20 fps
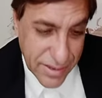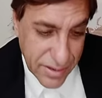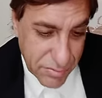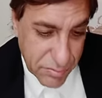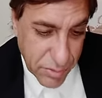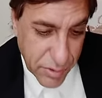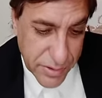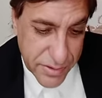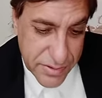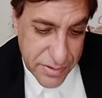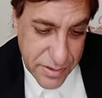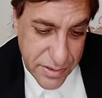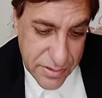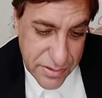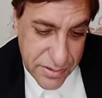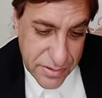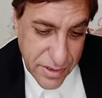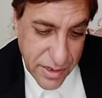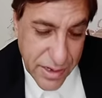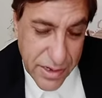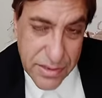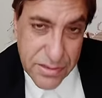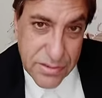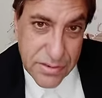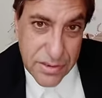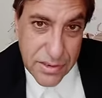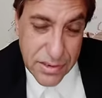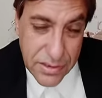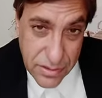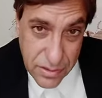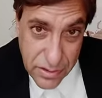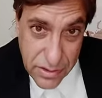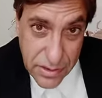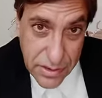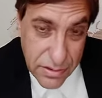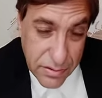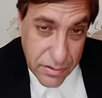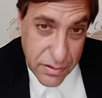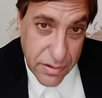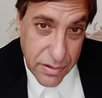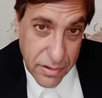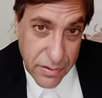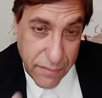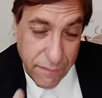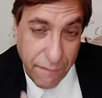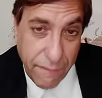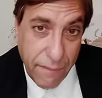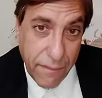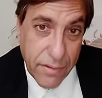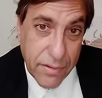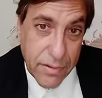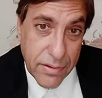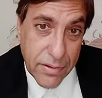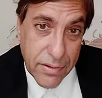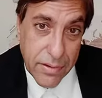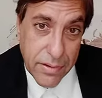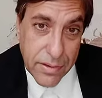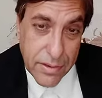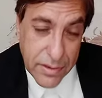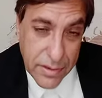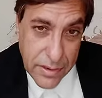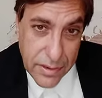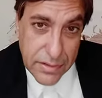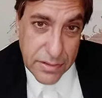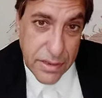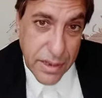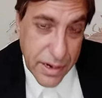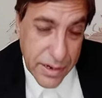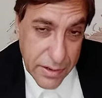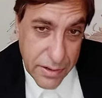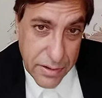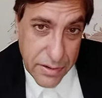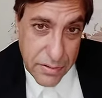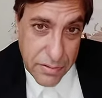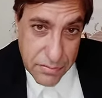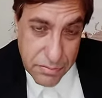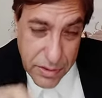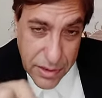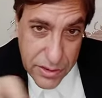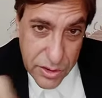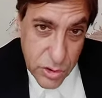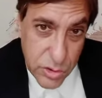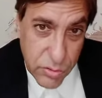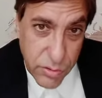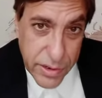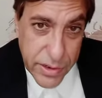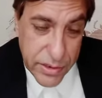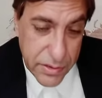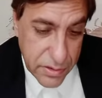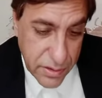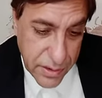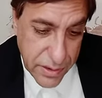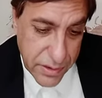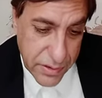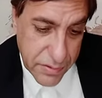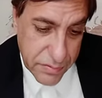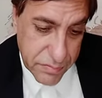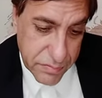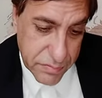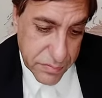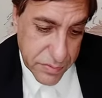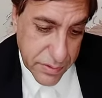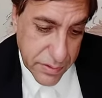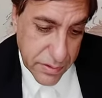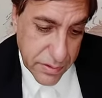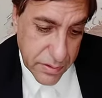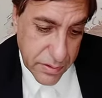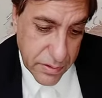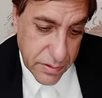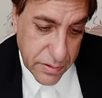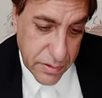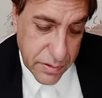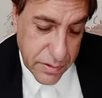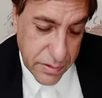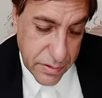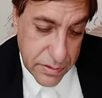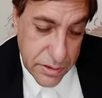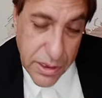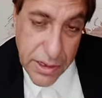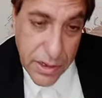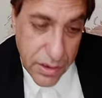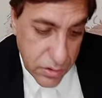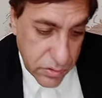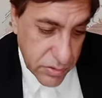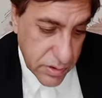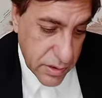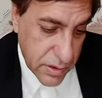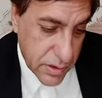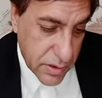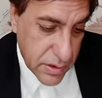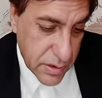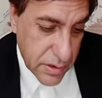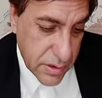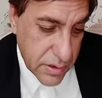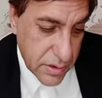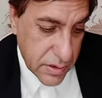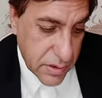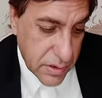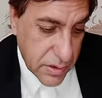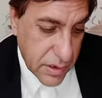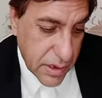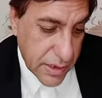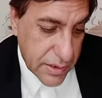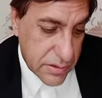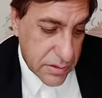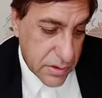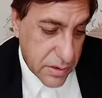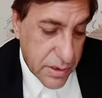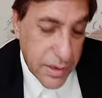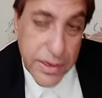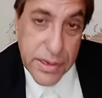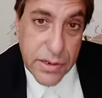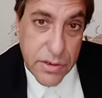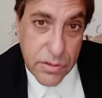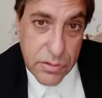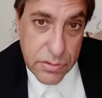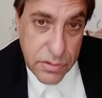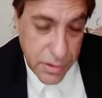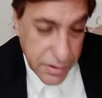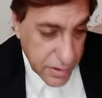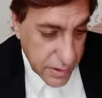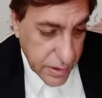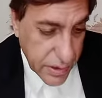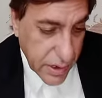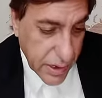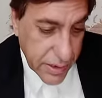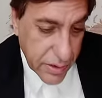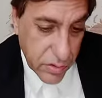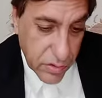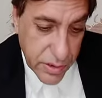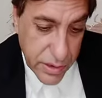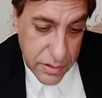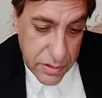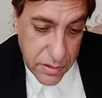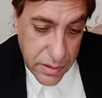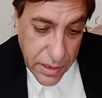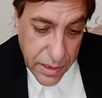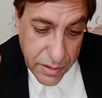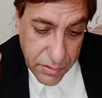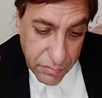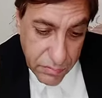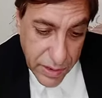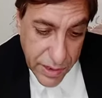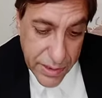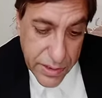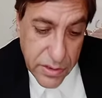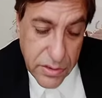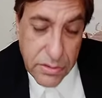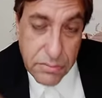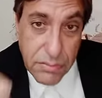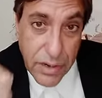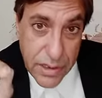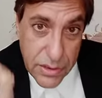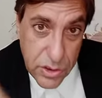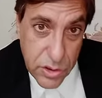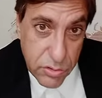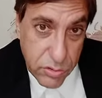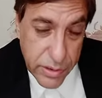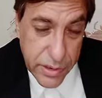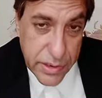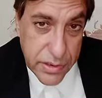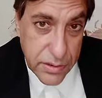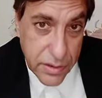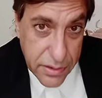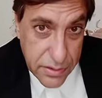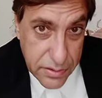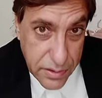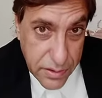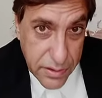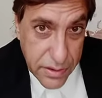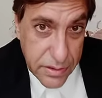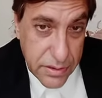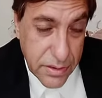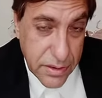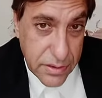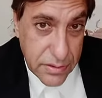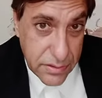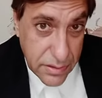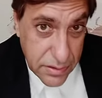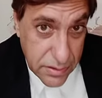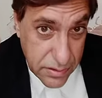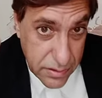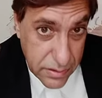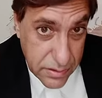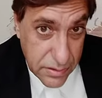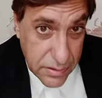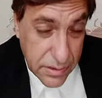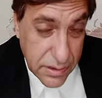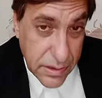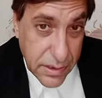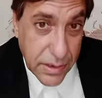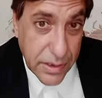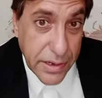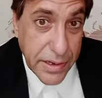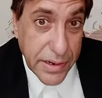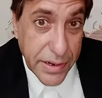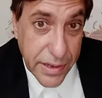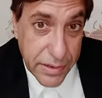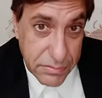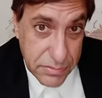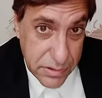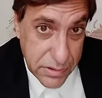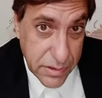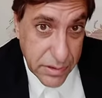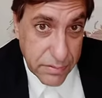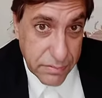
poisonous snakes in in uh, in that Matthew 23. Uh, check out, guys, 13 to 39. Okay, and Matt, Matthew 23, 33. He condemns them.